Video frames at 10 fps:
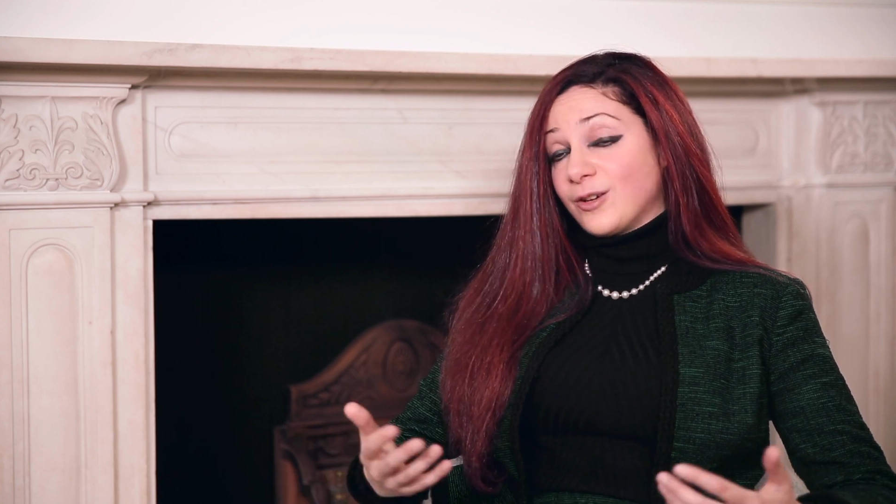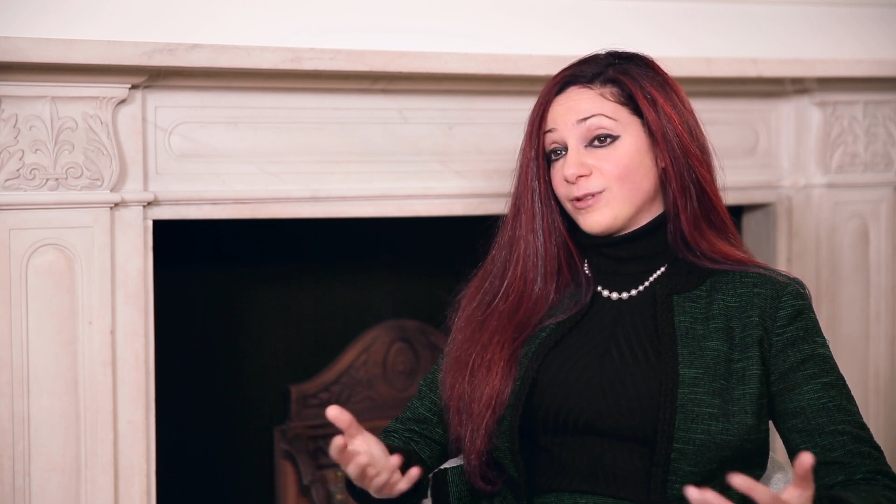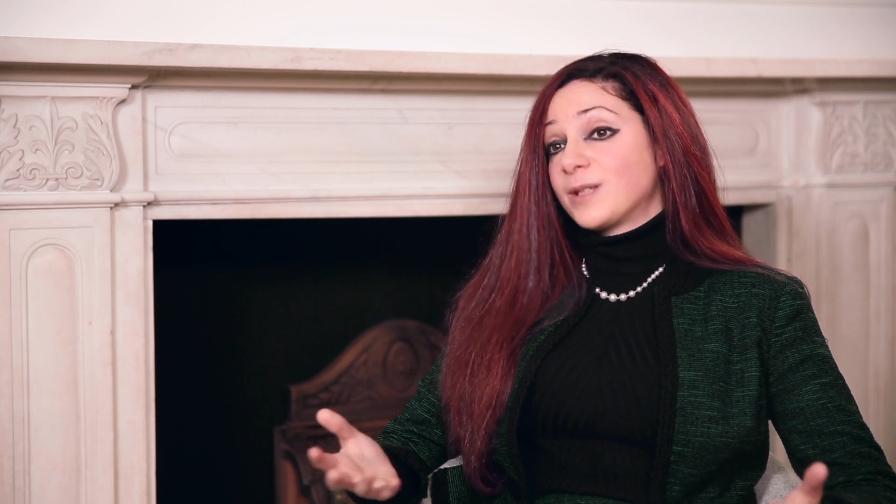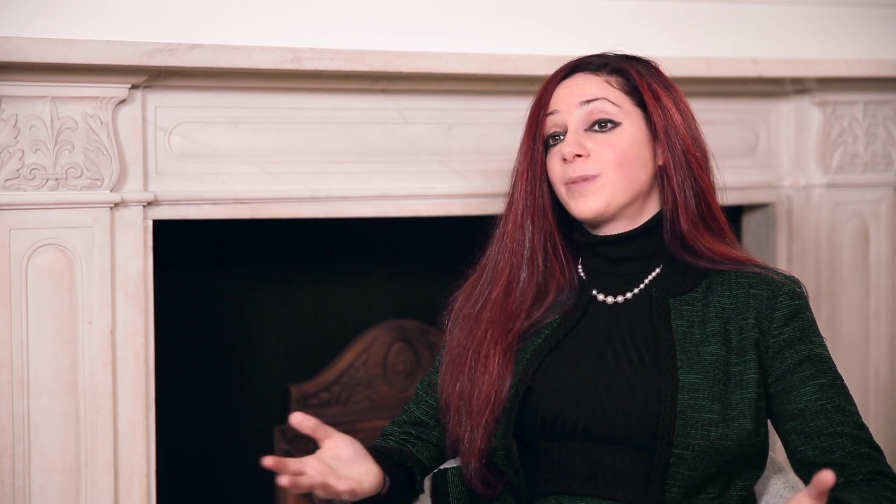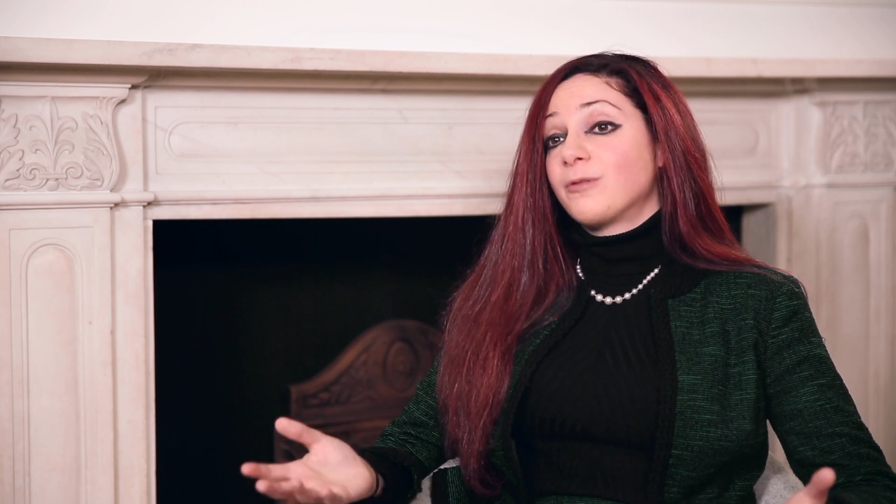
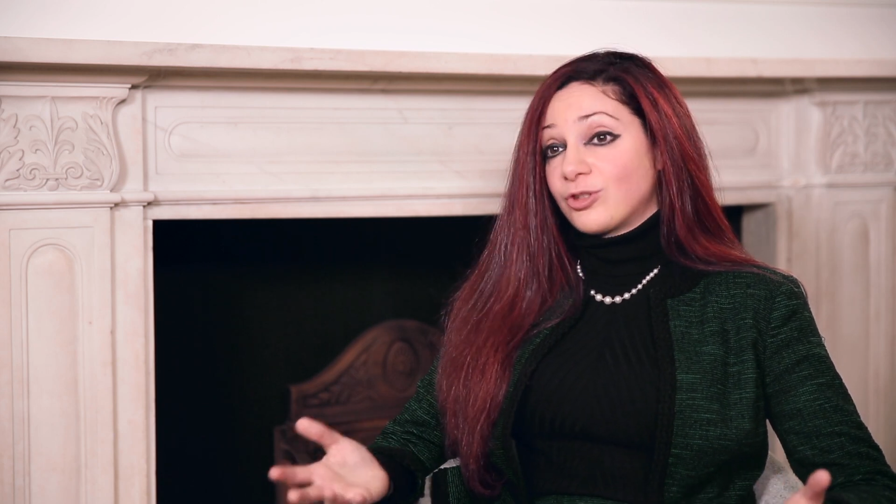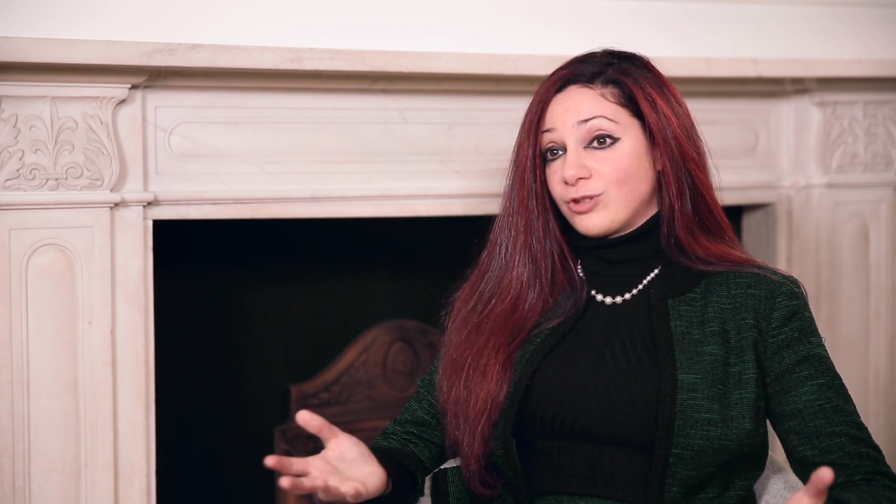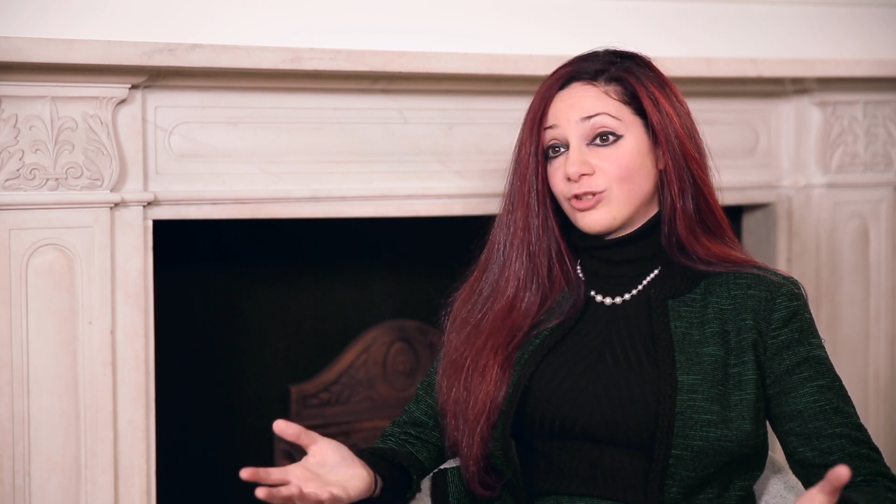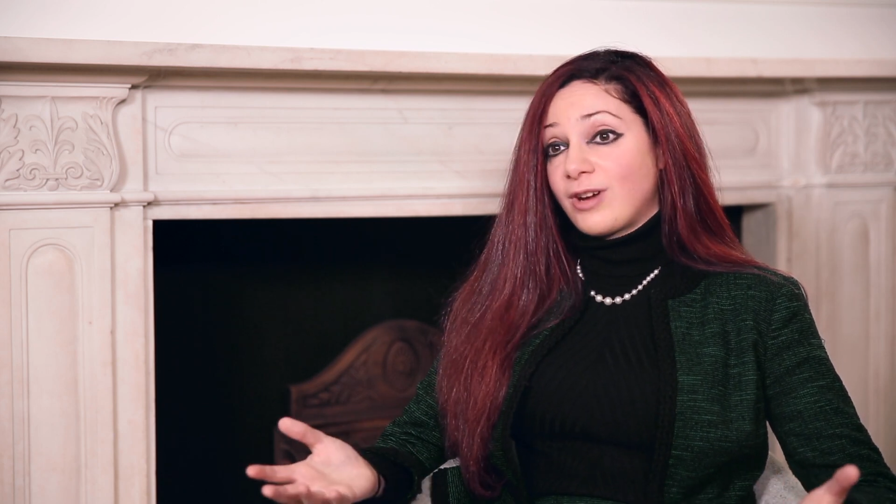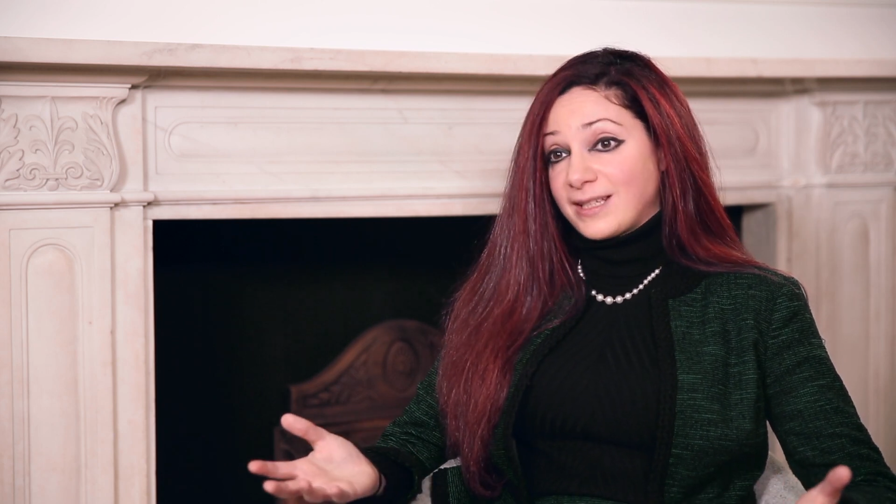
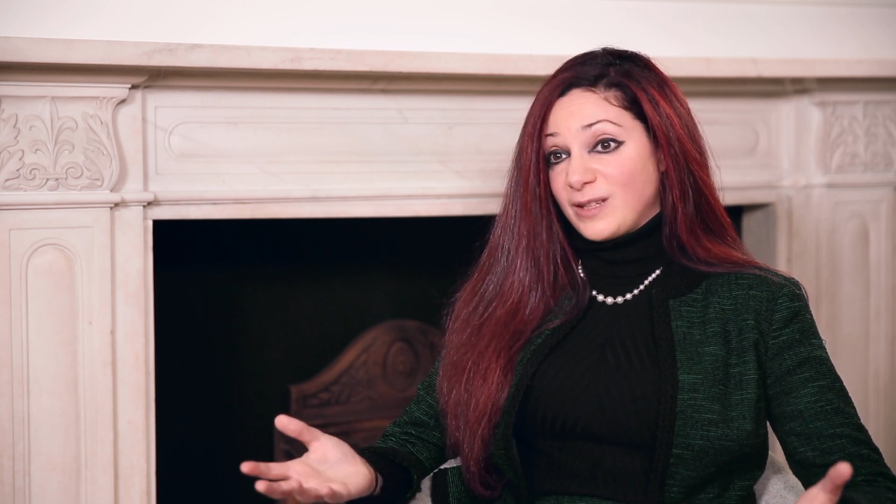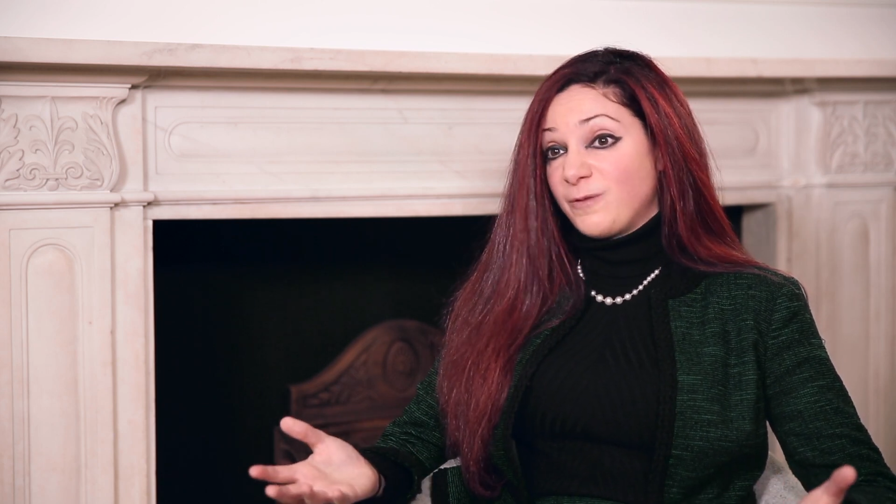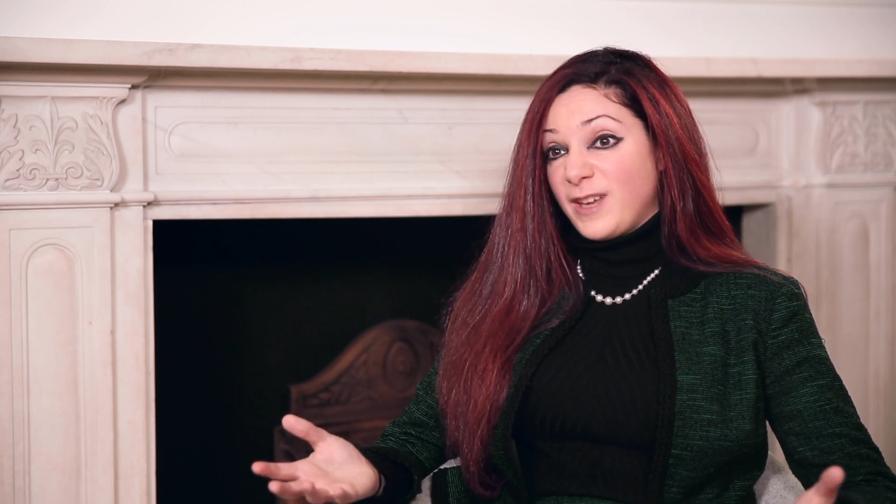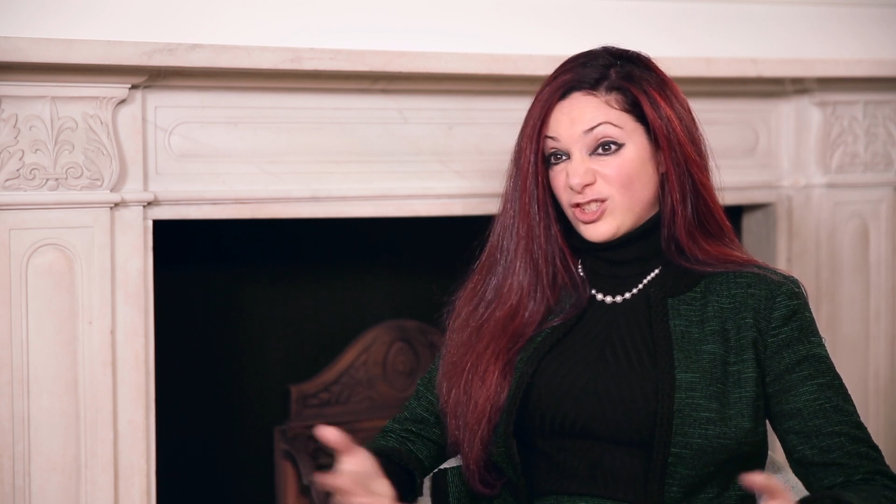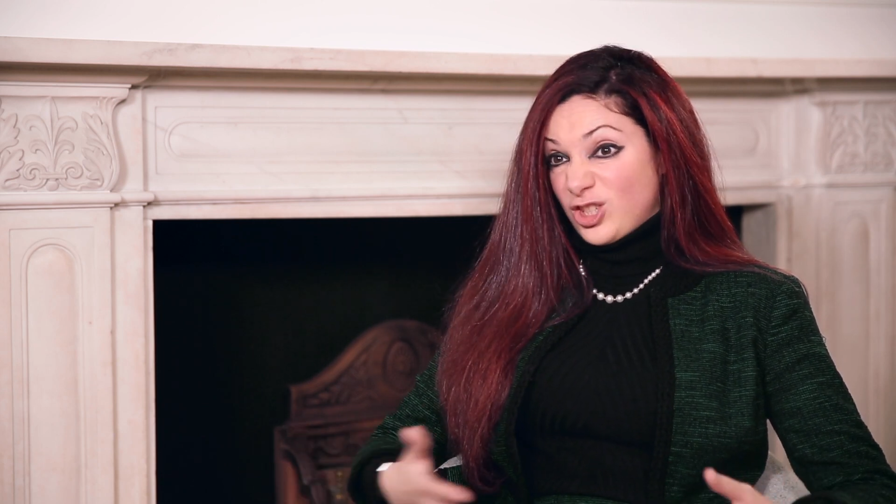respiratory tract
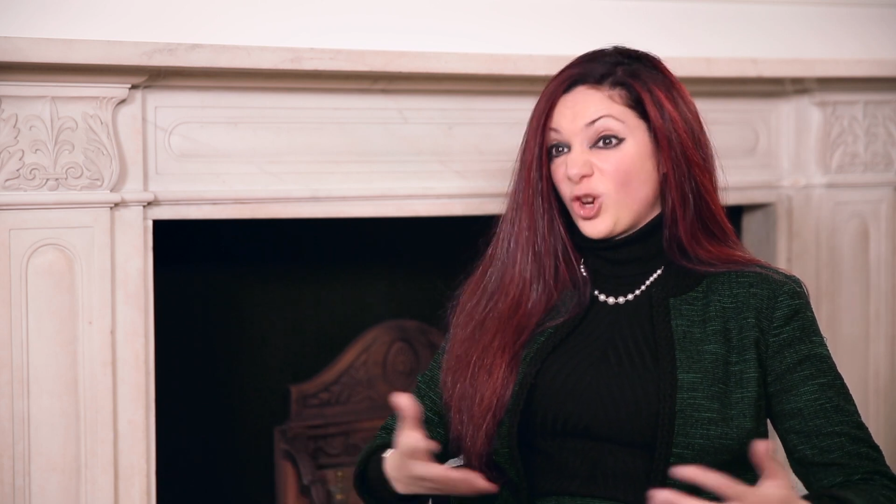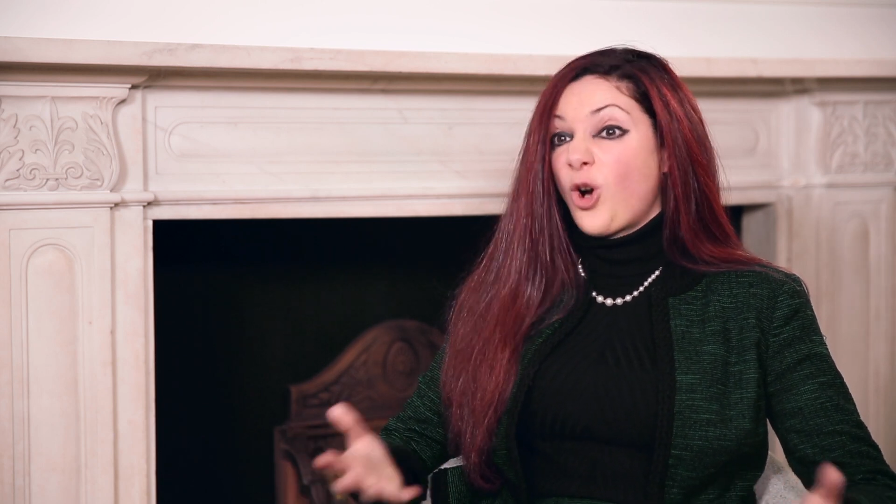infection,